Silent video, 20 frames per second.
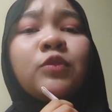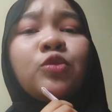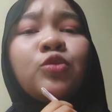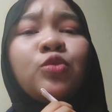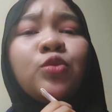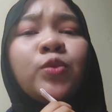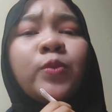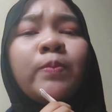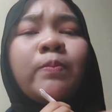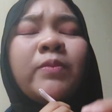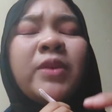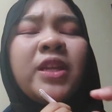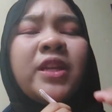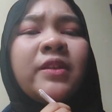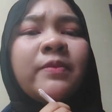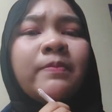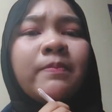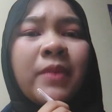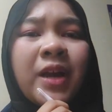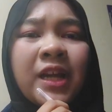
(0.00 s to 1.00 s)
to
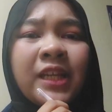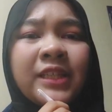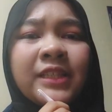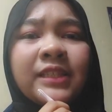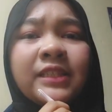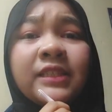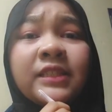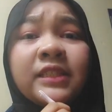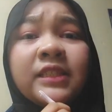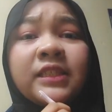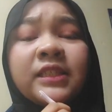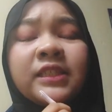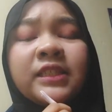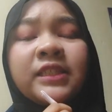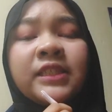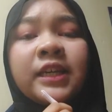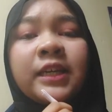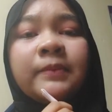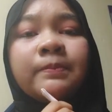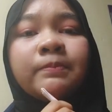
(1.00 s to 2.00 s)
minimize the
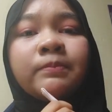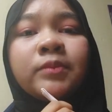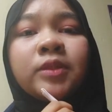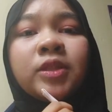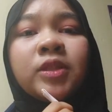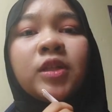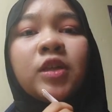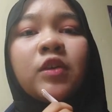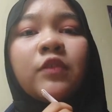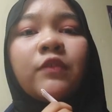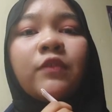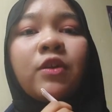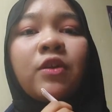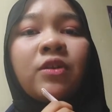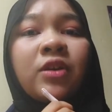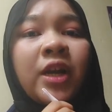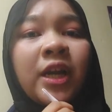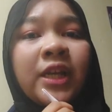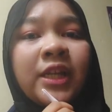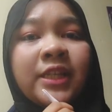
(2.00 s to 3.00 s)
number of
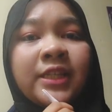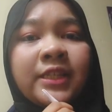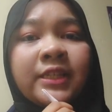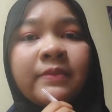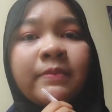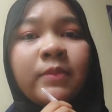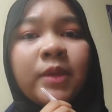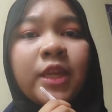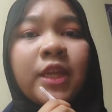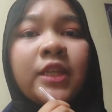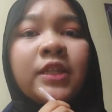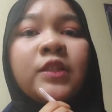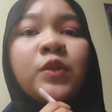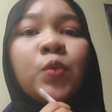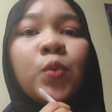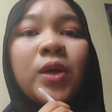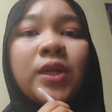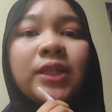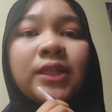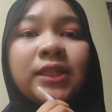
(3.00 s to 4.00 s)
organisms in
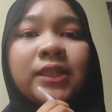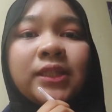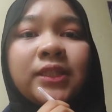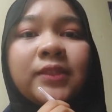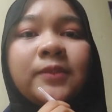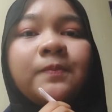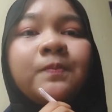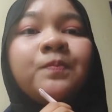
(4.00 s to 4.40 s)
the water.